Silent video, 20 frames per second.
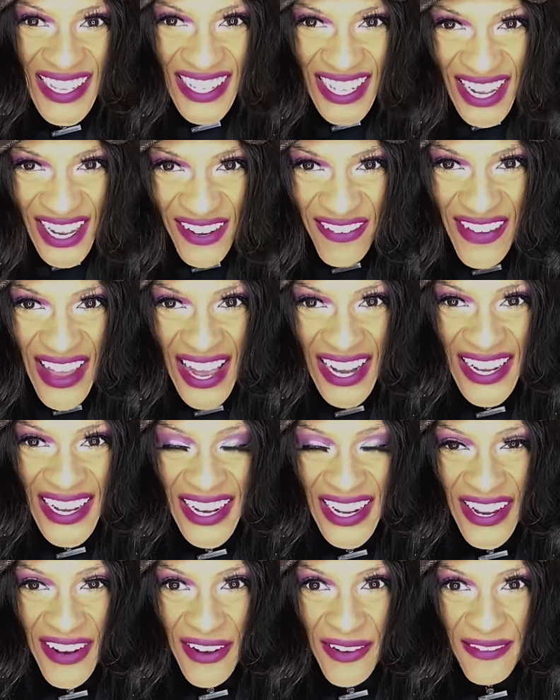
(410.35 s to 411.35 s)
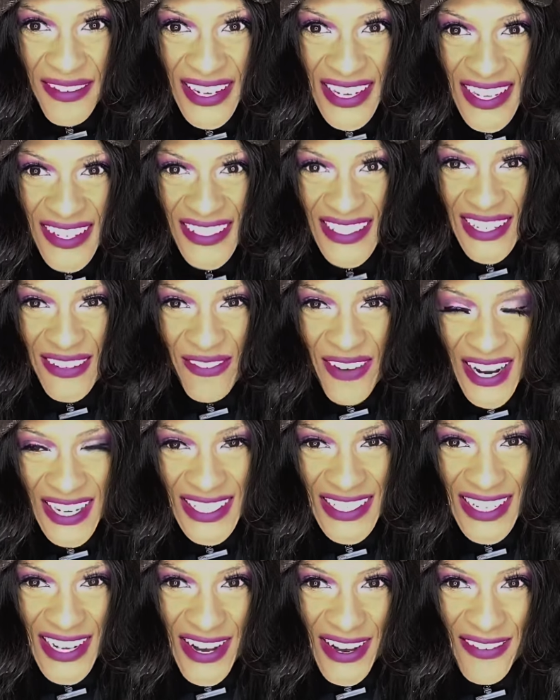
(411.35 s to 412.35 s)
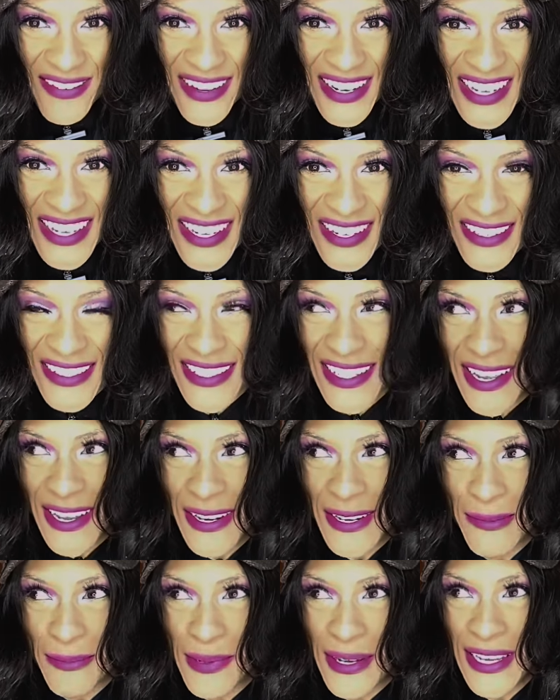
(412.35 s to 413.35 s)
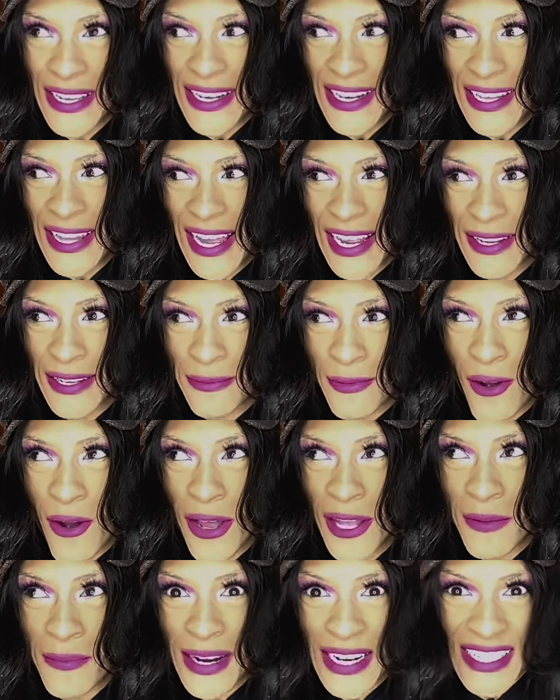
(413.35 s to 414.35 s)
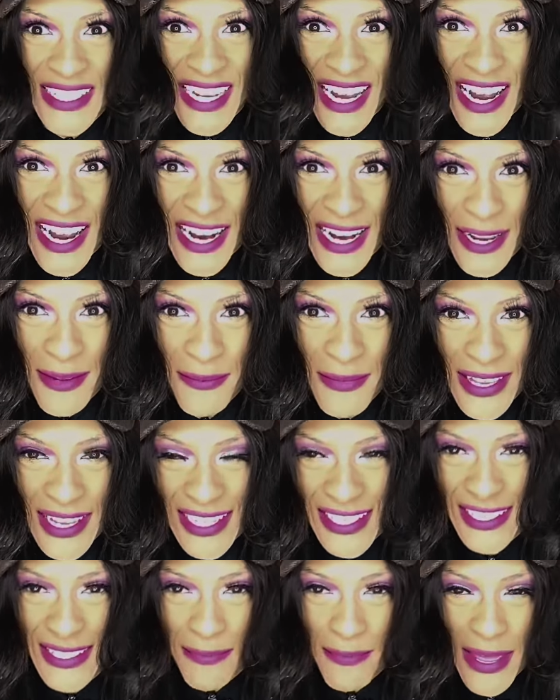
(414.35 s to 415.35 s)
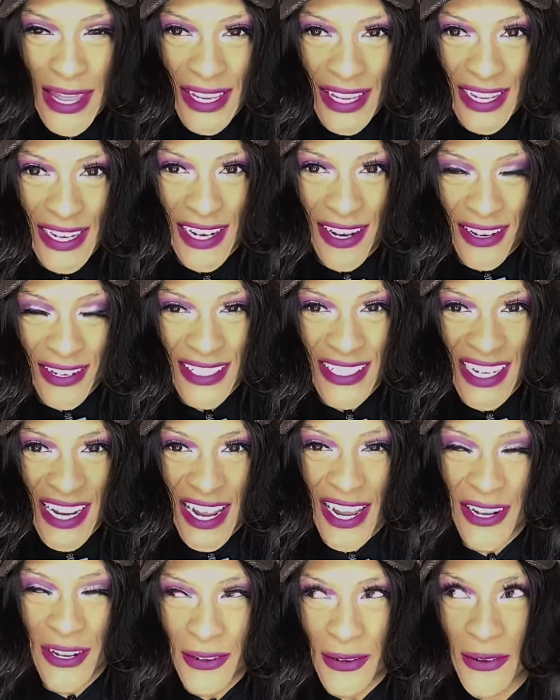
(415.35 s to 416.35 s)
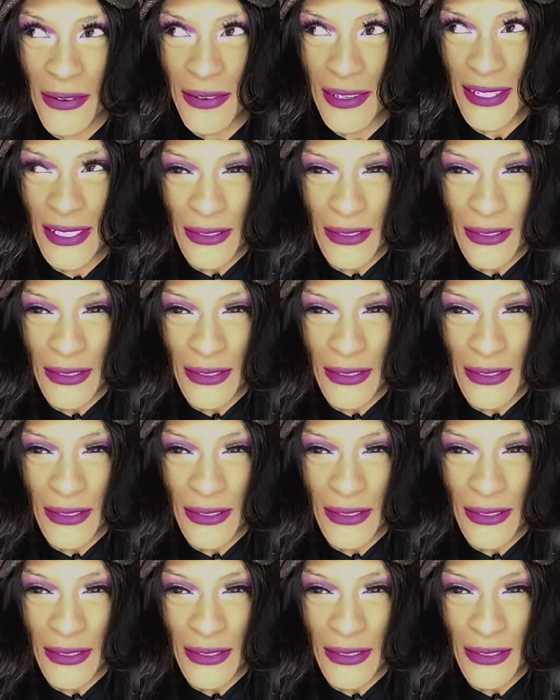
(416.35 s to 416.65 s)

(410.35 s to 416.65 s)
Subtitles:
love editing her videos and watching her videos and putting like all of my time in making her channel